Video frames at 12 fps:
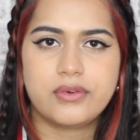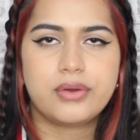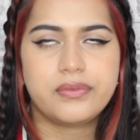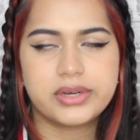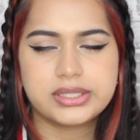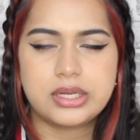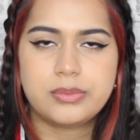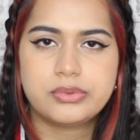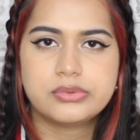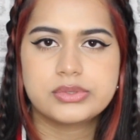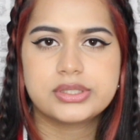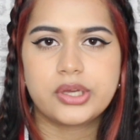for
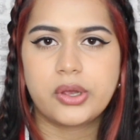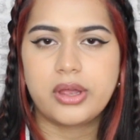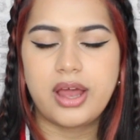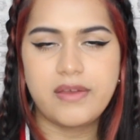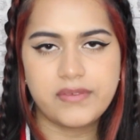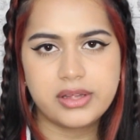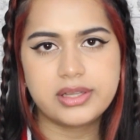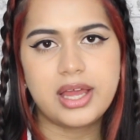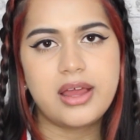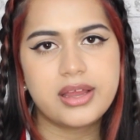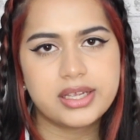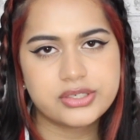example. So I found
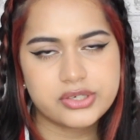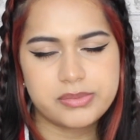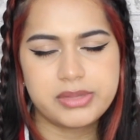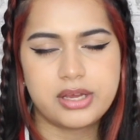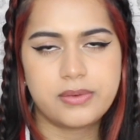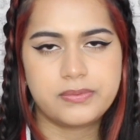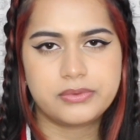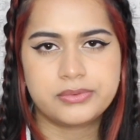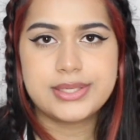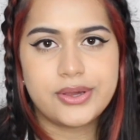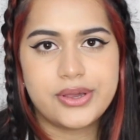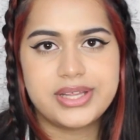that extremely helpful.
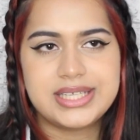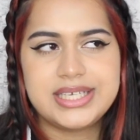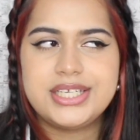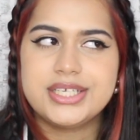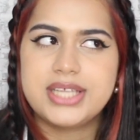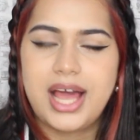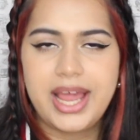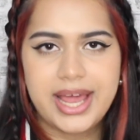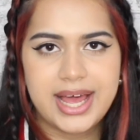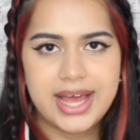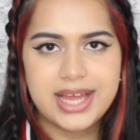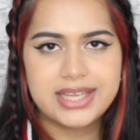So the teachers I
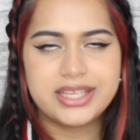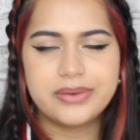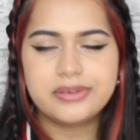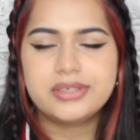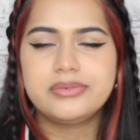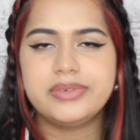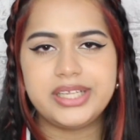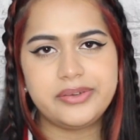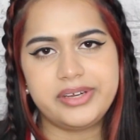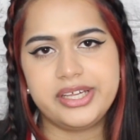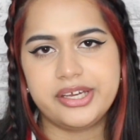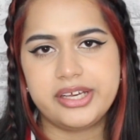had, they were
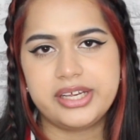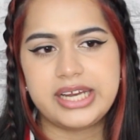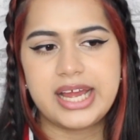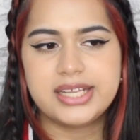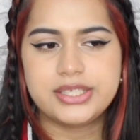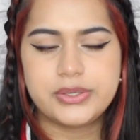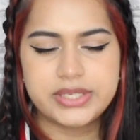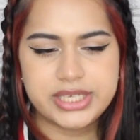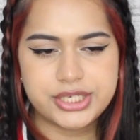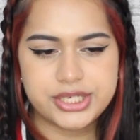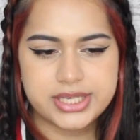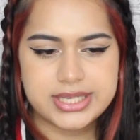really good. I had two
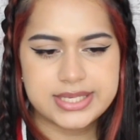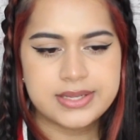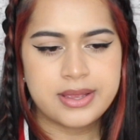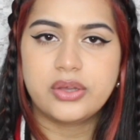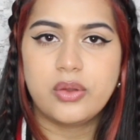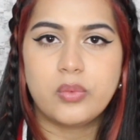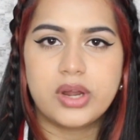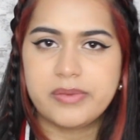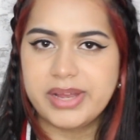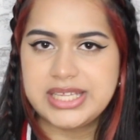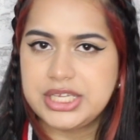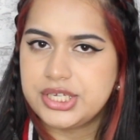teachers. So one of
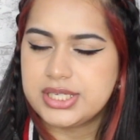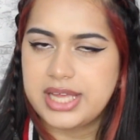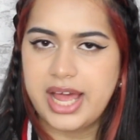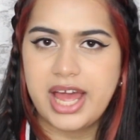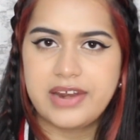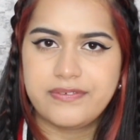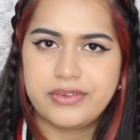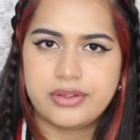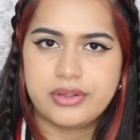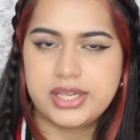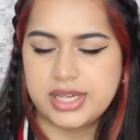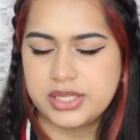my teachers I had
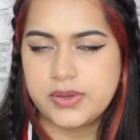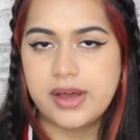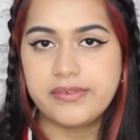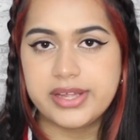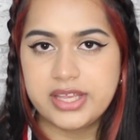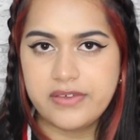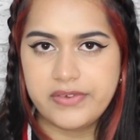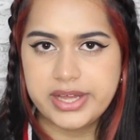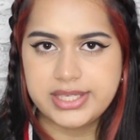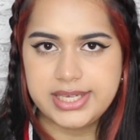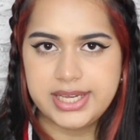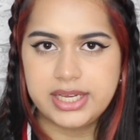for year 12 and year
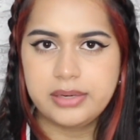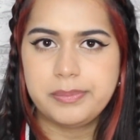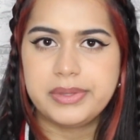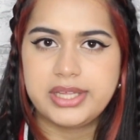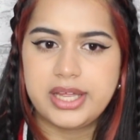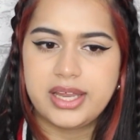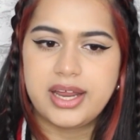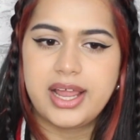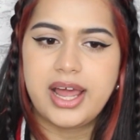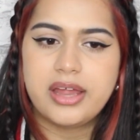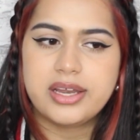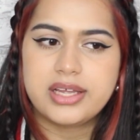13, but then I
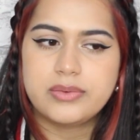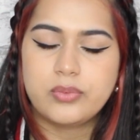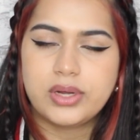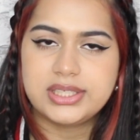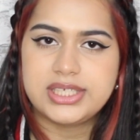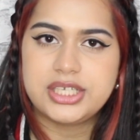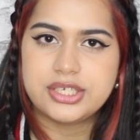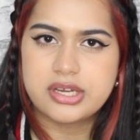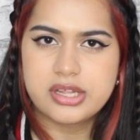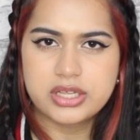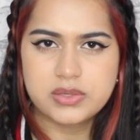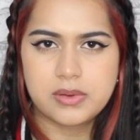had one teacher
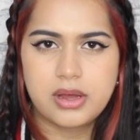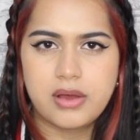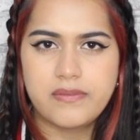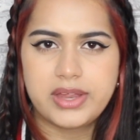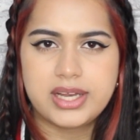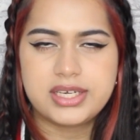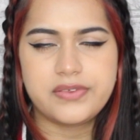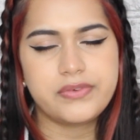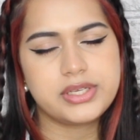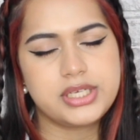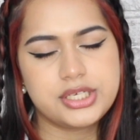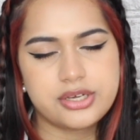in year 12 and a
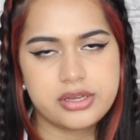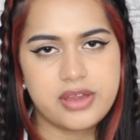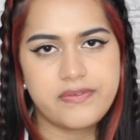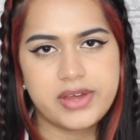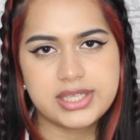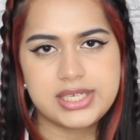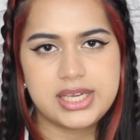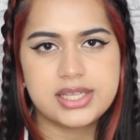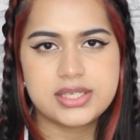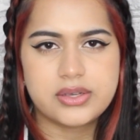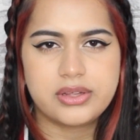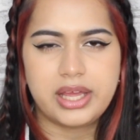different teacher in year 13.
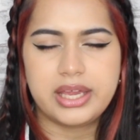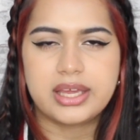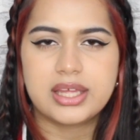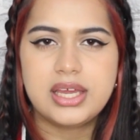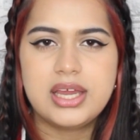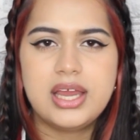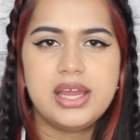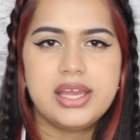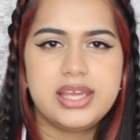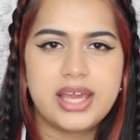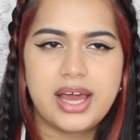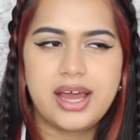So like,
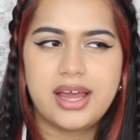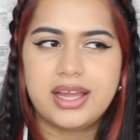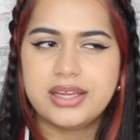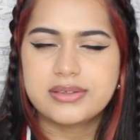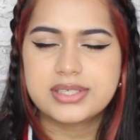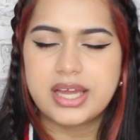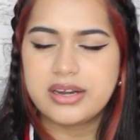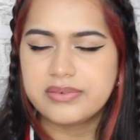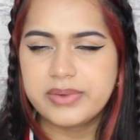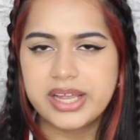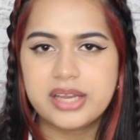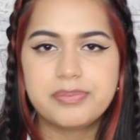yeah, it was kind
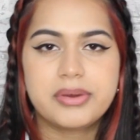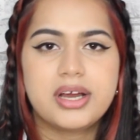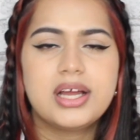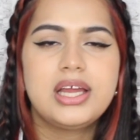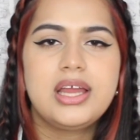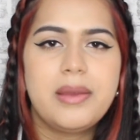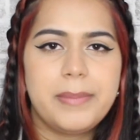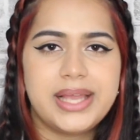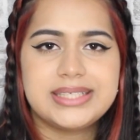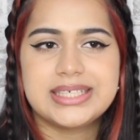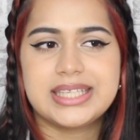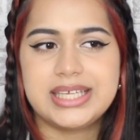of weird, but
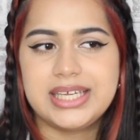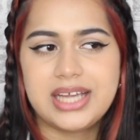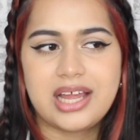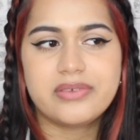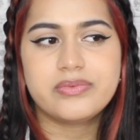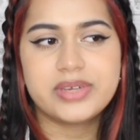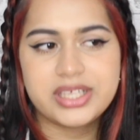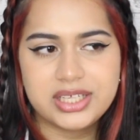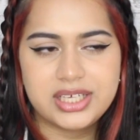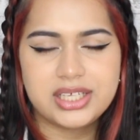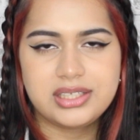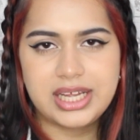basically I
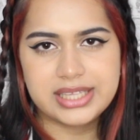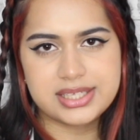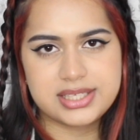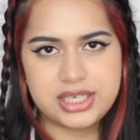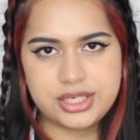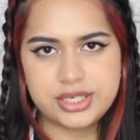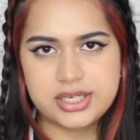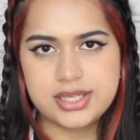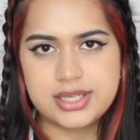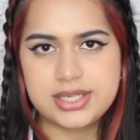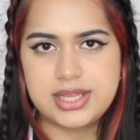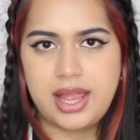really like the
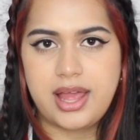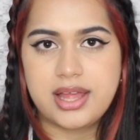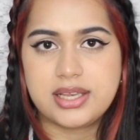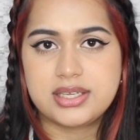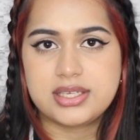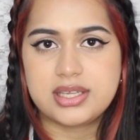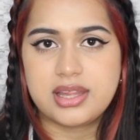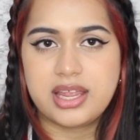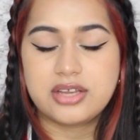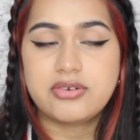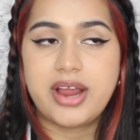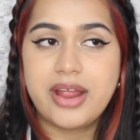teachers and
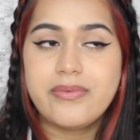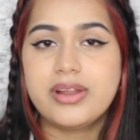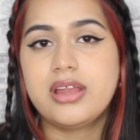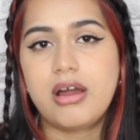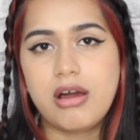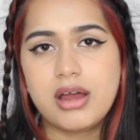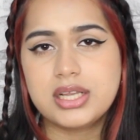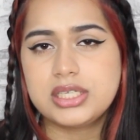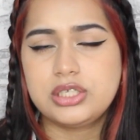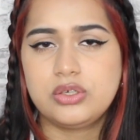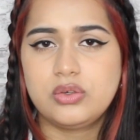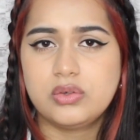they tried really hard
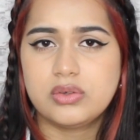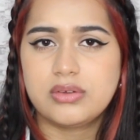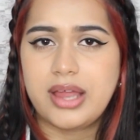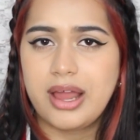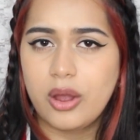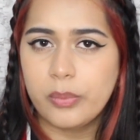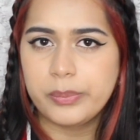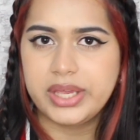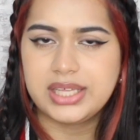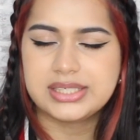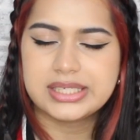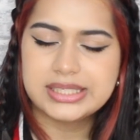to help
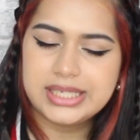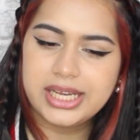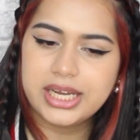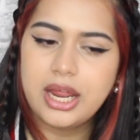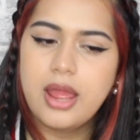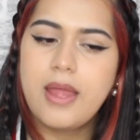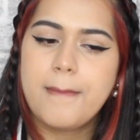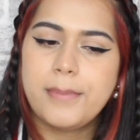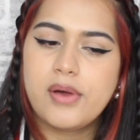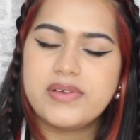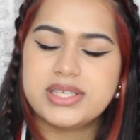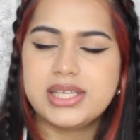me succeed.
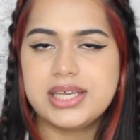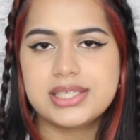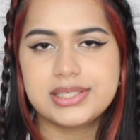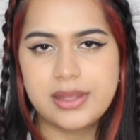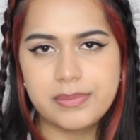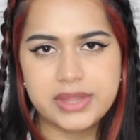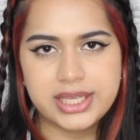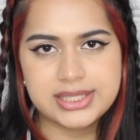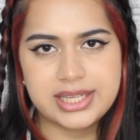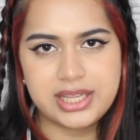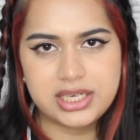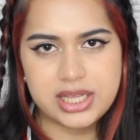But obviously some things
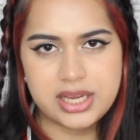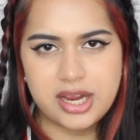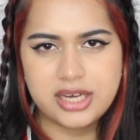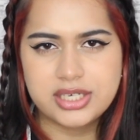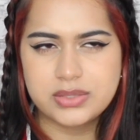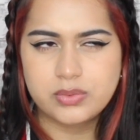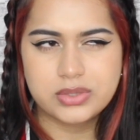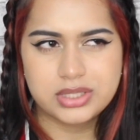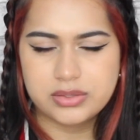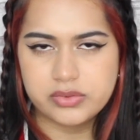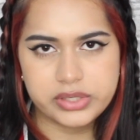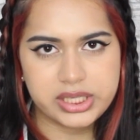that they did I just
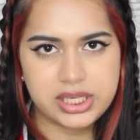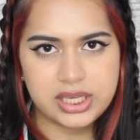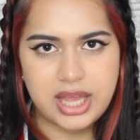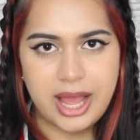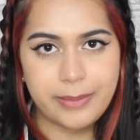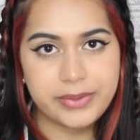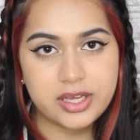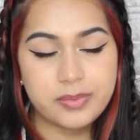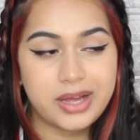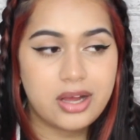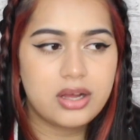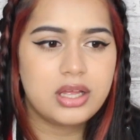wasn't really happy
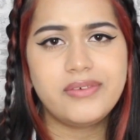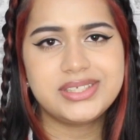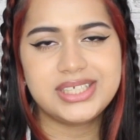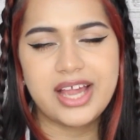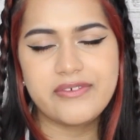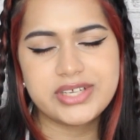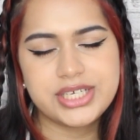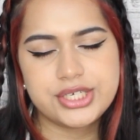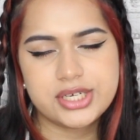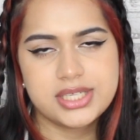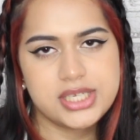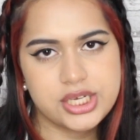about. Obviously every
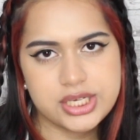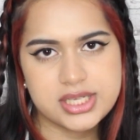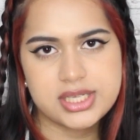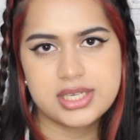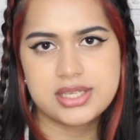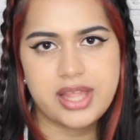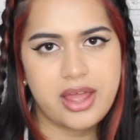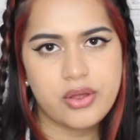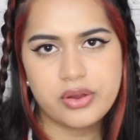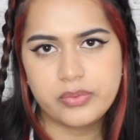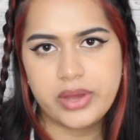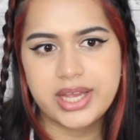teacher teaches in their
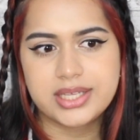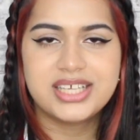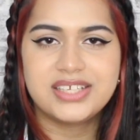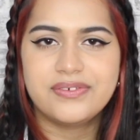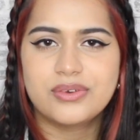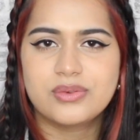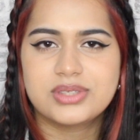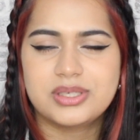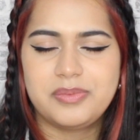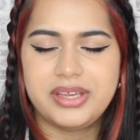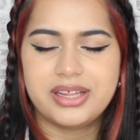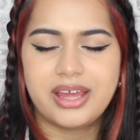own way. It's difficult to
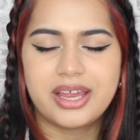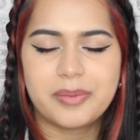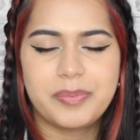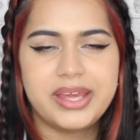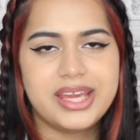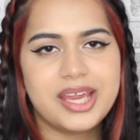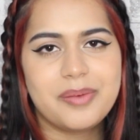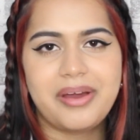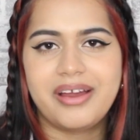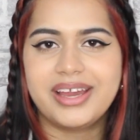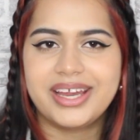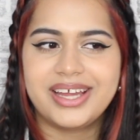be like picky
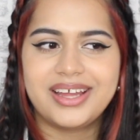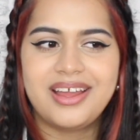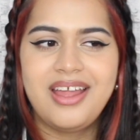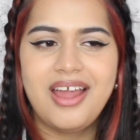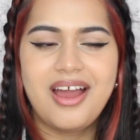about it